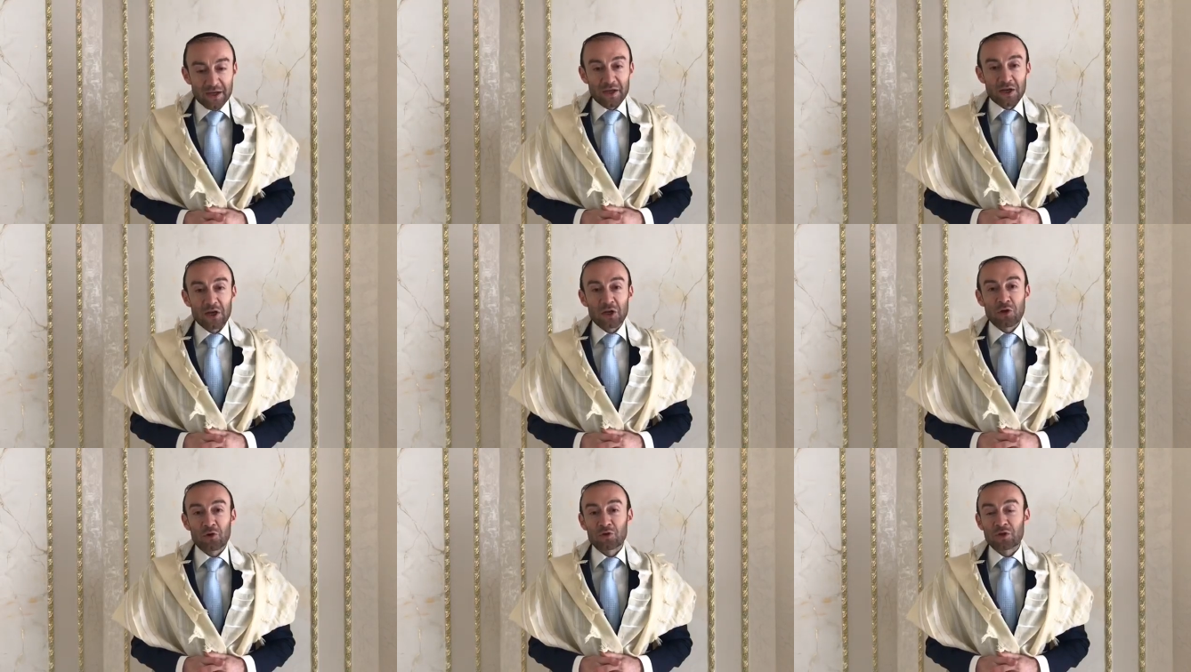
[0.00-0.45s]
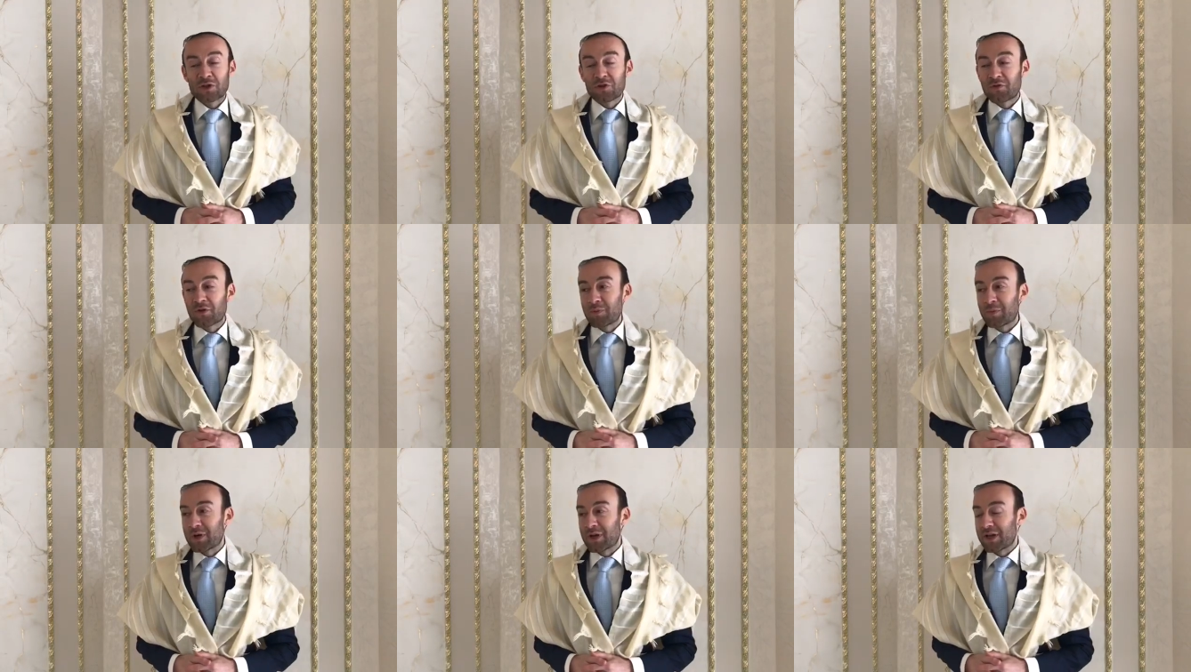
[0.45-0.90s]
Hello to
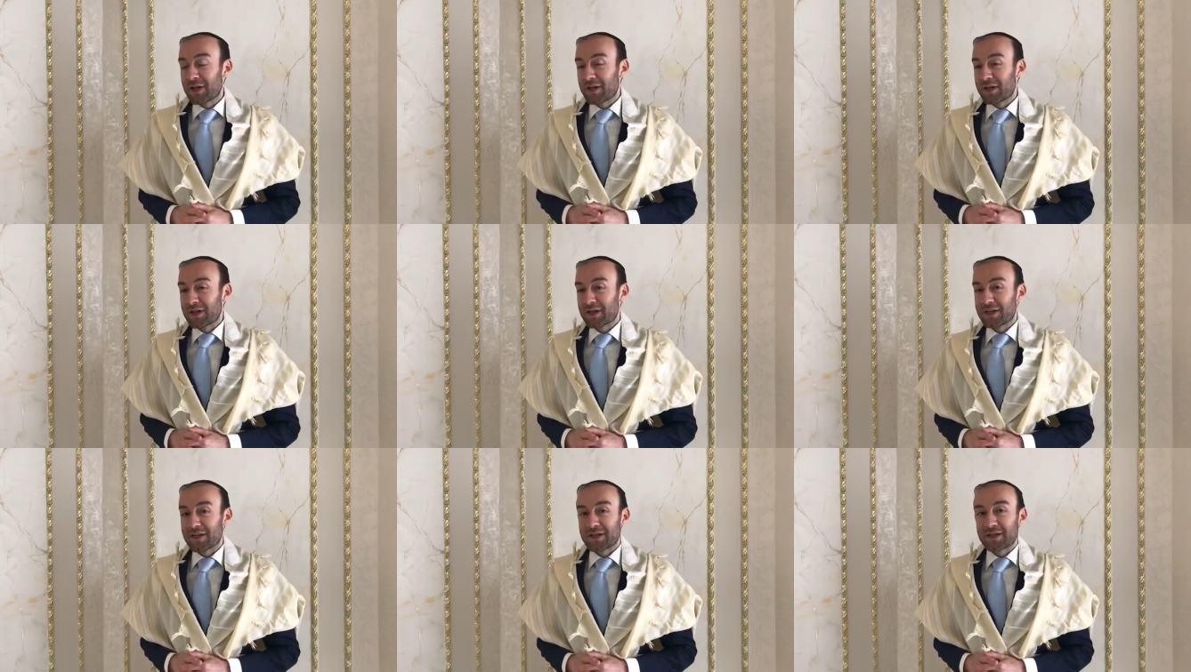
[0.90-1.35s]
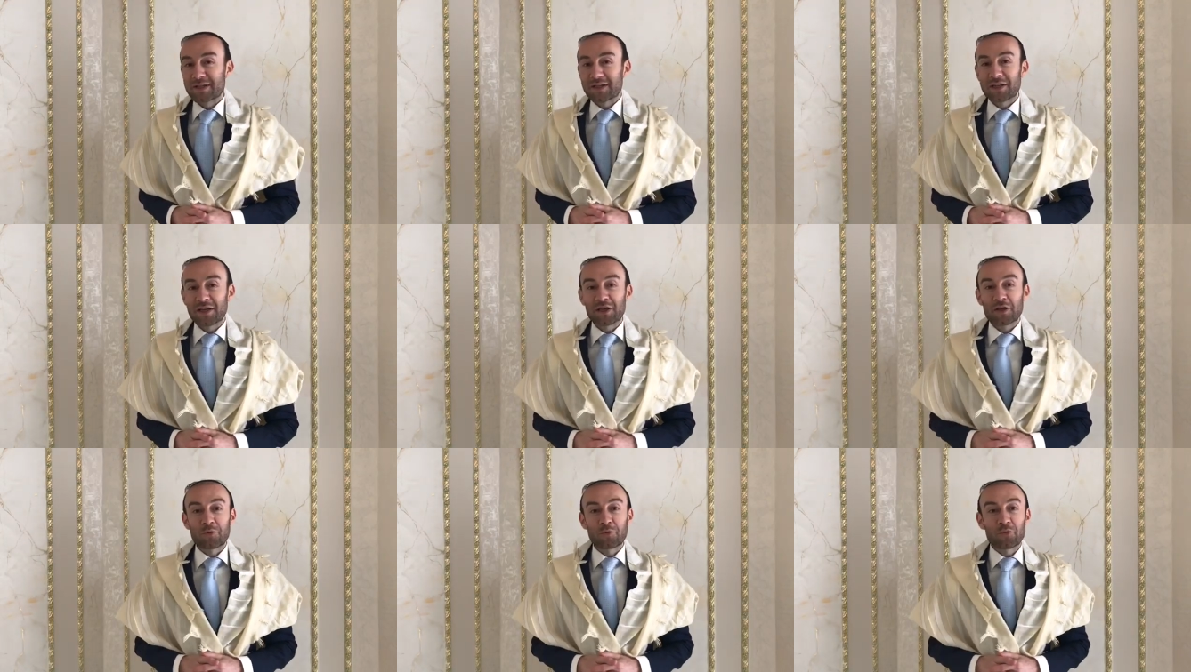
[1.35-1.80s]
everybody. It's
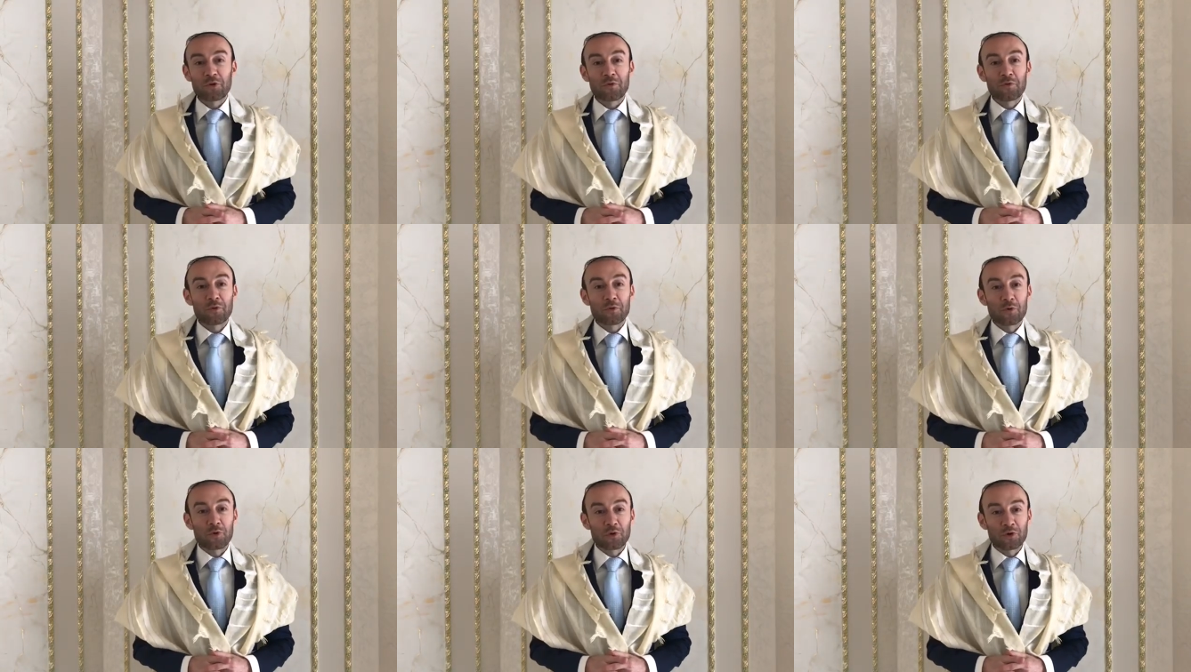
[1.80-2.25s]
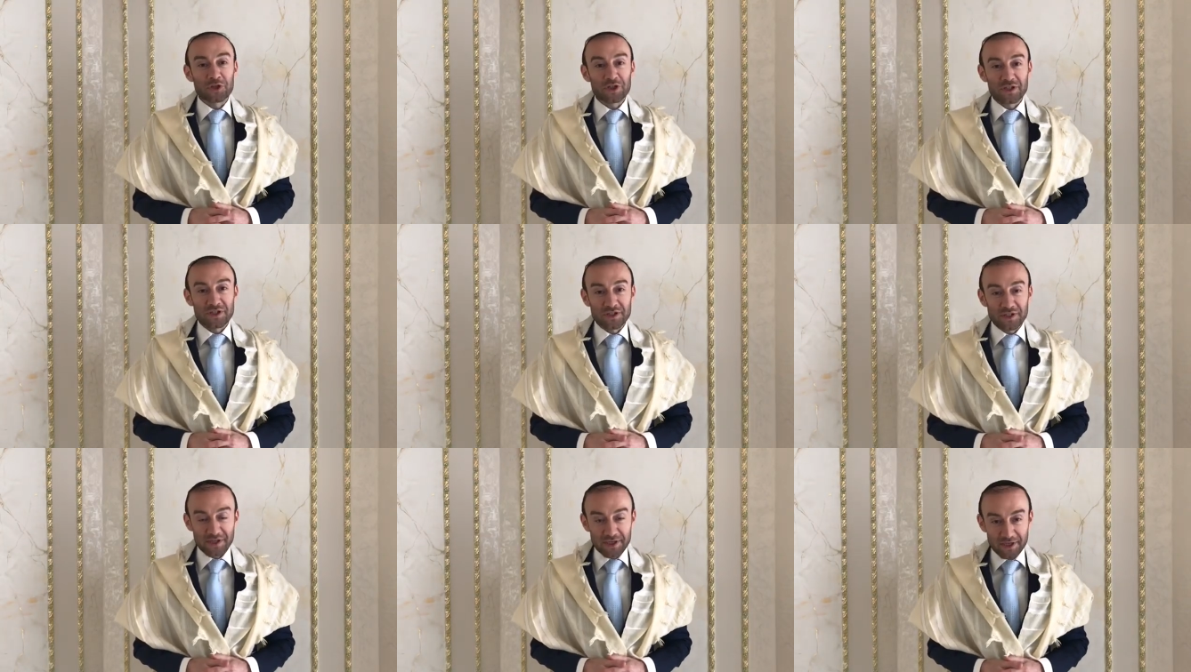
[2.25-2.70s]
another beautiful,
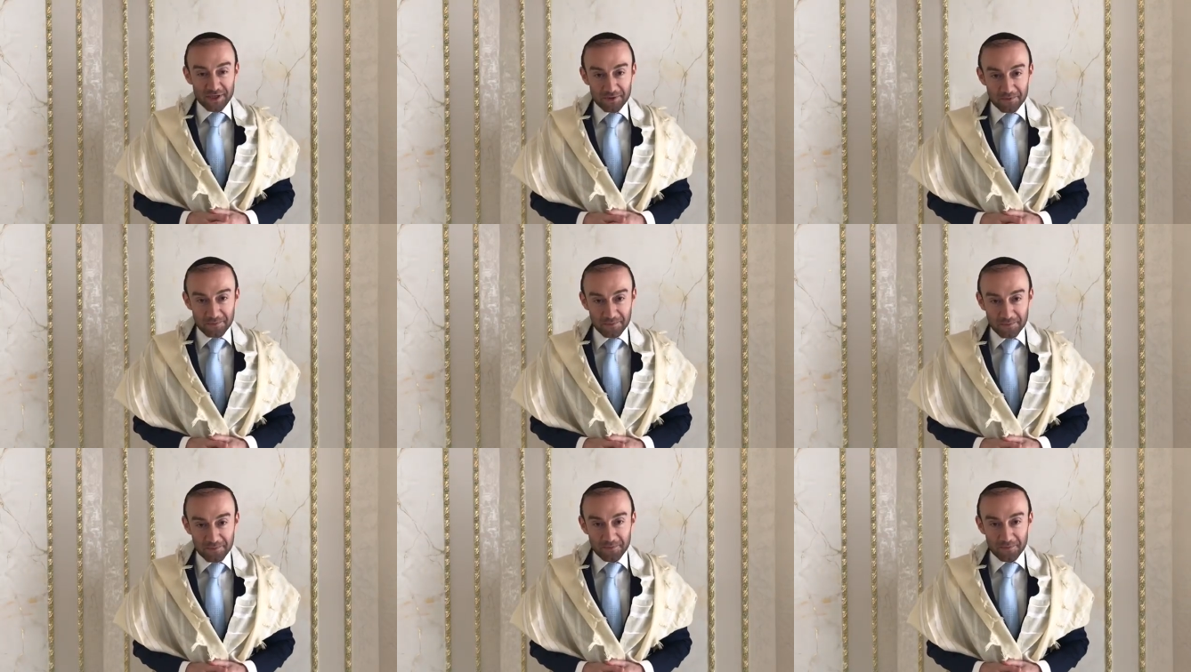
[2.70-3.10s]
gorgeous day.